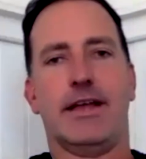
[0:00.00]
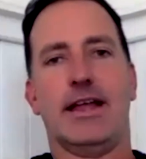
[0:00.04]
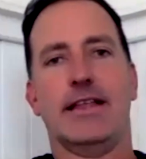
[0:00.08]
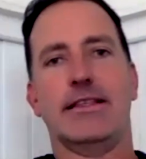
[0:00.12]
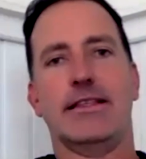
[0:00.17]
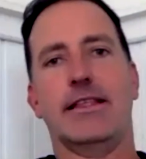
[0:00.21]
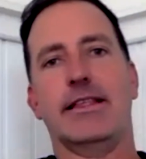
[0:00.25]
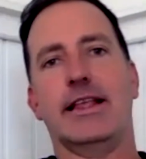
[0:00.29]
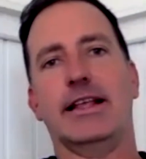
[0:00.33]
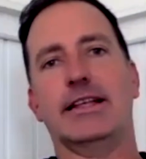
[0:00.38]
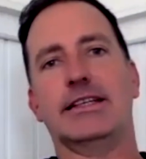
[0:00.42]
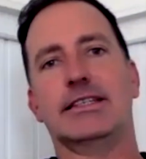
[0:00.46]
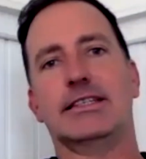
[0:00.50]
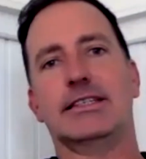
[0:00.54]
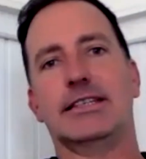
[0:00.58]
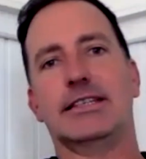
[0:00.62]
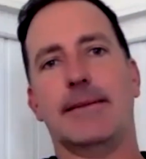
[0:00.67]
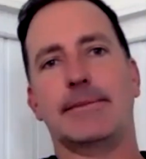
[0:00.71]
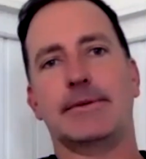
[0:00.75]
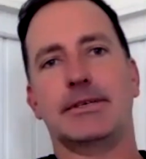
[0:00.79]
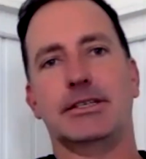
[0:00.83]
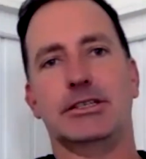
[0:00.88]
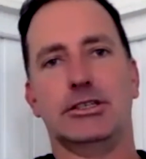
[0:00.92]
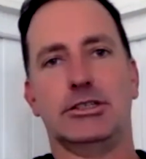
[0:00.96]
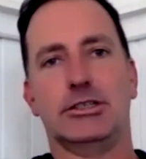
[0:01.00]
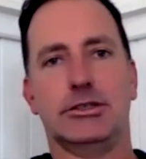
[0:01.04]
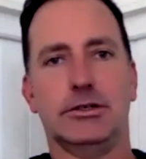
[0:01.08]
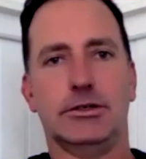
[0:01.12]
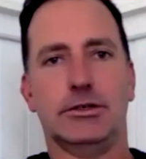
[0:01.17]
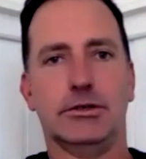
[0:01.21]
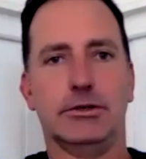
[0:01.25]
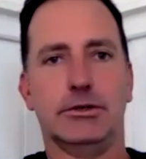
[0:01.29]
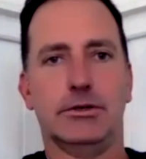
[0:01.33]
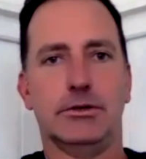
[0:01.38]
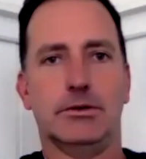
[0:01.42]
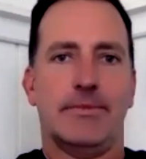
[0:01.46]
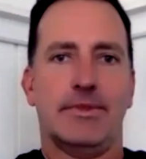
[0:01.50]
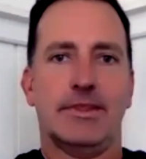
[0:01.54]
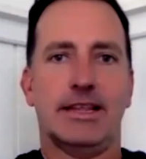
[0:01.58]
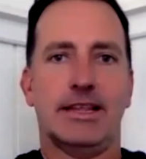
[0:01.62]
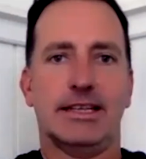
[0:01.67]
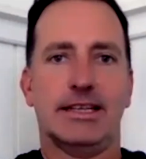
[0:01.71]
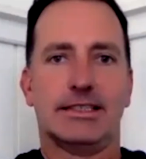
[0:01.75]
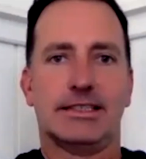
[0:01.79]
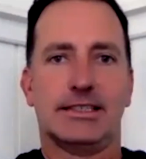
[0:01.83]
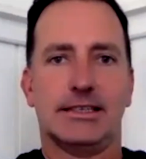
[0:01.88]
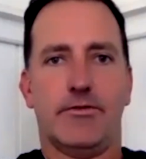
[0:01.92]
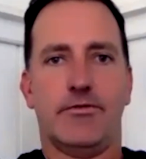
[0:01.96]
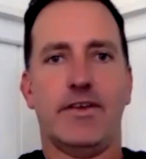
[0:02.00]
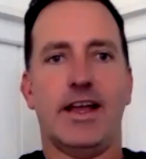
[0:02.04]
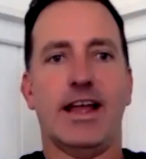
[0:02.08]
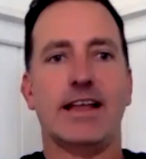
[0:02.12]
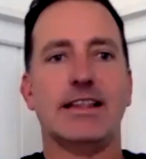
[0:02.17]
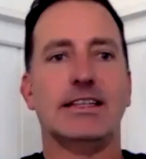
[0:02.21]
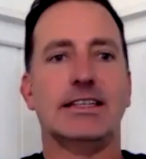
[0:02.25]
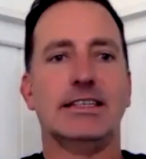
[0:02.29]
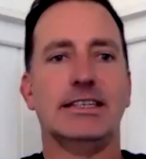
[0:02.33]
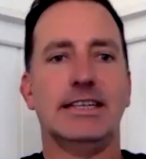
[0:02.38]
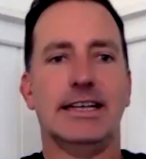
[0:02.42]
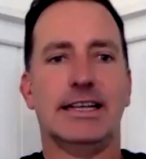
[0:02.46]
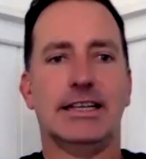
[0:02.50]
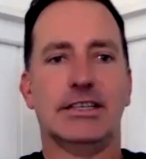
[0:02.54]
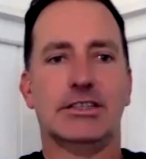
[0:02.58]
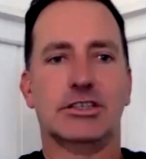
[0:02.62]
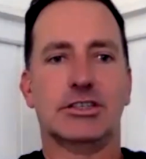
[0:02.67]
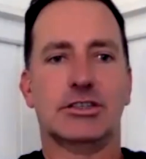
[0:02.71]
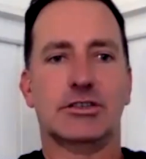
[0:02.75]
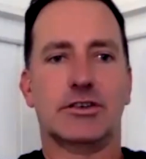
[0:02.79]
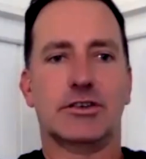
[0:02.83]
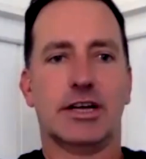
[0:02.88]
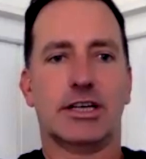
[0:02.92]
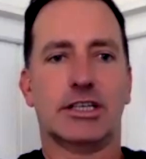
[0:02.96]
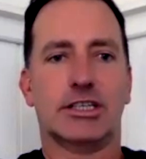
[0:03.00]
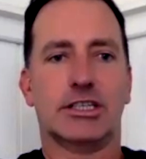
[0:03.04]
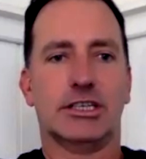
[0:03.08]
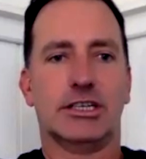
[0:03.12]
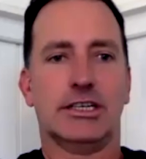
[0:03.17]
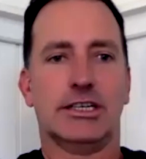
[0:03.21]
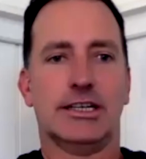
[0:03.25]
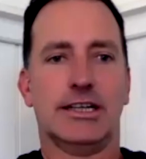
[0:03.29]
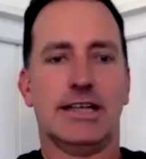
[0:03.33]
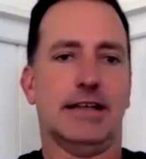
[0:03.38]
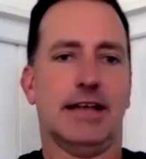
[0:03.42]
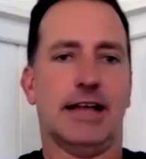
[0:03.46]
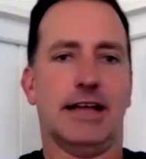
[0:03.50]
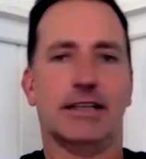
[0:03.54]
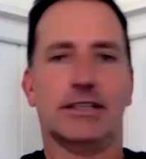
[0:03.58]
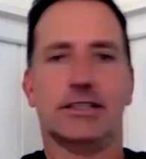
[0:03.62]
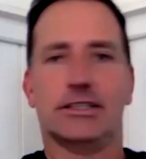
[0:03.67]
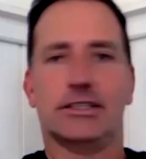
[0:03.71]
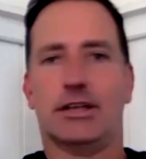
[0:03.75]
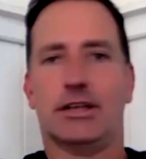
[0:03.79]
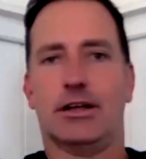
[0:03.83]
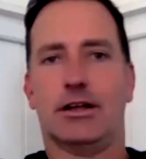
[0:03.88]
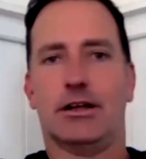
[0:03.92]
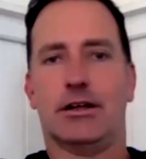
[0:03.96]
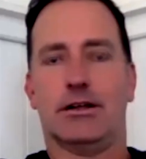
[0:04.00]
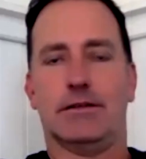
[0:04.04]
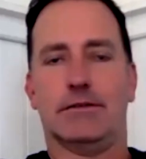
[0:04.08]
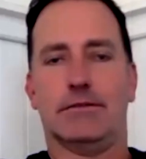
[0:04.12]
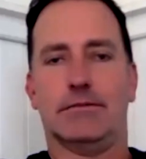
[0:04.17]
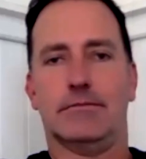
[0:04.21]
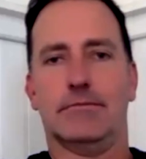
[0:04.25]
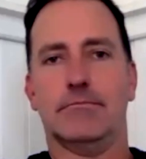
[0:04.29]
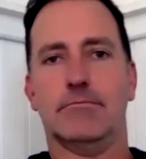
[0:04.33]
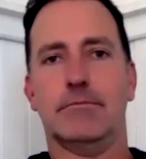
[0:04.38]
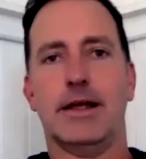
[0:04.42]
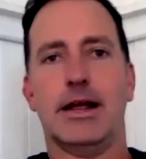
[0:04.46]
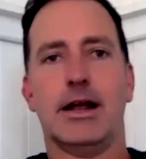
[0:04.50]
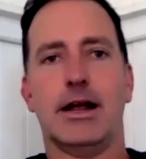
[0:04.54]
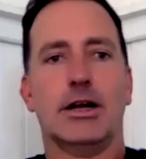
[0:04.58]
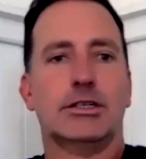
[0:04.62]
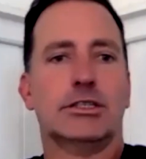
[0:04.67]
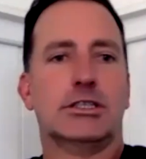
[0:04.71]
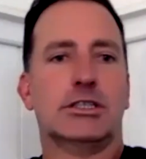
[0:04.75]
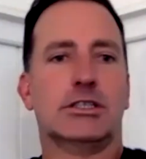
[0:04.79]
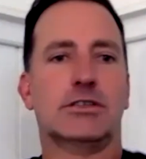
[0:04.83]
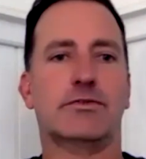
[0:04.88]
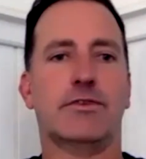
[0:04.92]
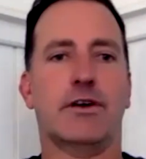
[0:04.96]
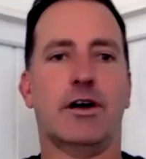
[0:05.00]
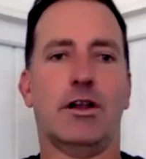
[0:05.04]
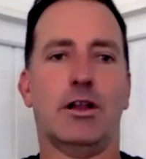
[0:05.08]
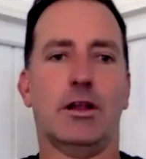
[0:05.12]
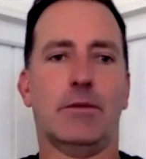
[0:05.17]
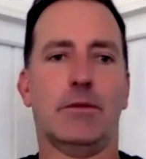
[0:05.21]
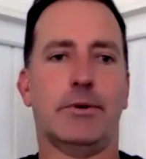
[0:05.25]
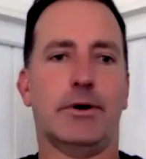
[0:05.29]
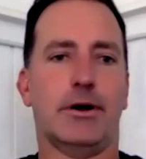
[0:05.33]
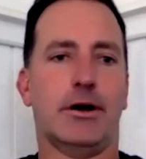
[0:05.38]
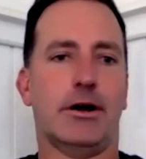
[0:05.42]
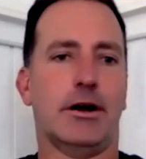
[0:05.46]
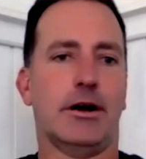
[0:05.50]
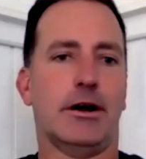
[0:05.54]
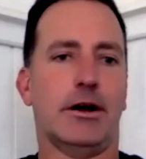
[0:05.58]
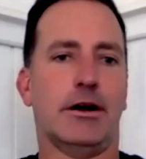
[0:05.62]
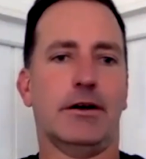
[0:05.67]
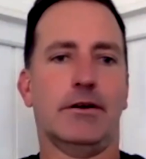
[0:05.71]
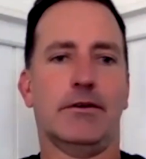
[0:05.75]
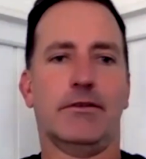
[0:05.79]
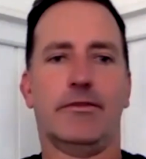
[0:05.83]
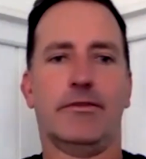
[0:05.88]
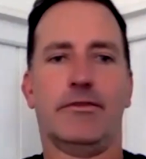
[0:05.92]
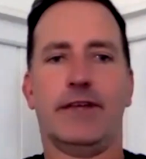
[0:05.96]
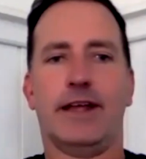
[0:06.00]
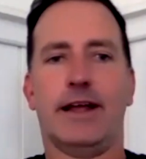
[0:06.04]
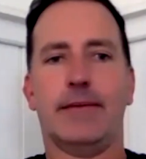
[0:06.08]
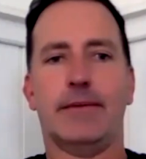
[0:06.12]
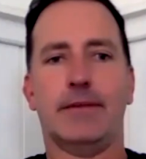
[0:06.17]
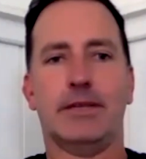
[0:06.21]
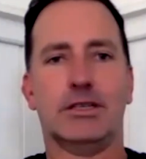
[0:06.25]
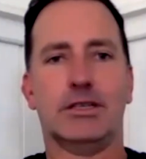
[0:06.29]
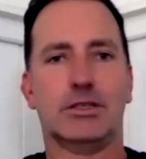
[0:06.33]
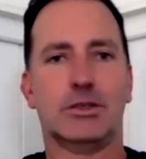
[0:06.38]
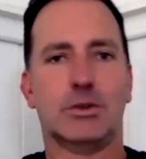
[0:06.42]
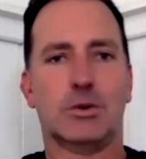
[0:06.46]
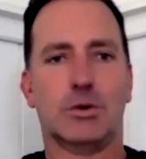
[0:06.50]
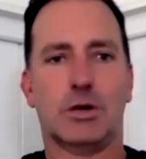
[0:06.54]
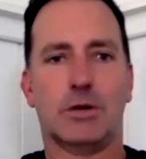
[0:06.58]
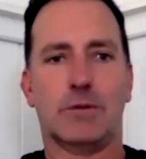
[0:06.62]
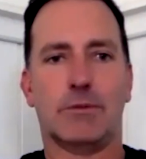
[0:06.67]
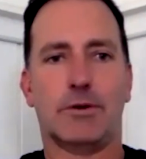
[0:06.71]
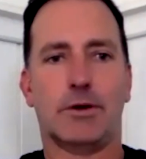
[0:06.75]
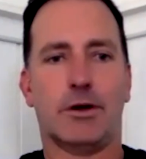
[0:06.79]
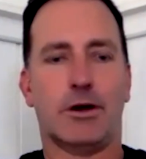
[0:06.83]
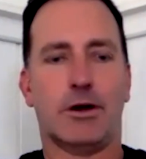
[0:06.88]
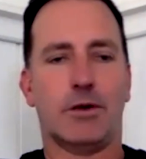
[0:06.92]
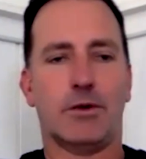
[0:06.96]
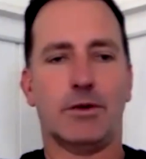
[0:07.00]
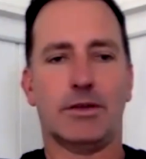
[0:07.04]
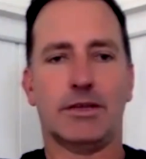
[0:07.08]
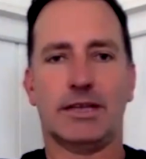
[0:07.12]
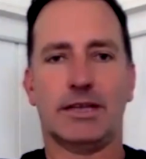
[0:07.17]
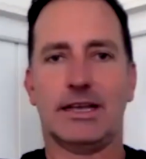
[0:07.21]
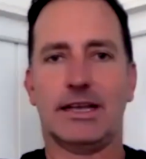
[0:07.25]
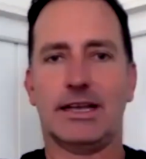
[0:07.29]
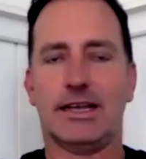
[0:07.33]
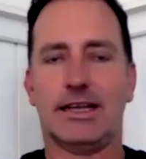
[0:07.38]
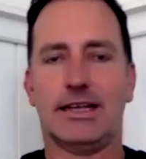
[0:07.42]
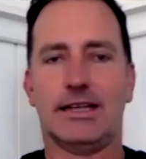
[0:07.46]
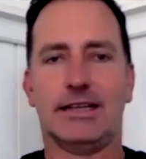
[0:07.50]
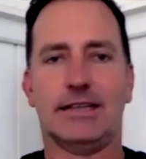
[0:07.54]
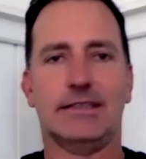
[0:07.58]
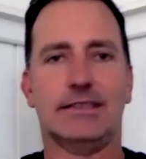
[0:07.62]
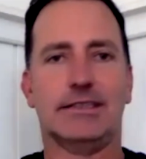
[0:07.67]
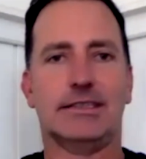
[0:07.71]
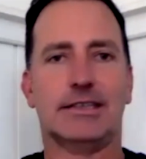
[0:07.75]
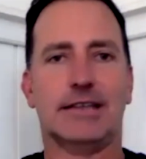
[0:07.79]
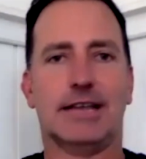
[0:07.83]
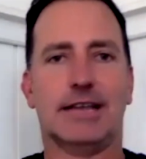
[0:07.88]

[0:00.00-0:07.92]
And then they stepped into this faith deconstruction. I saw marriages fall apart, families torn apart with kids.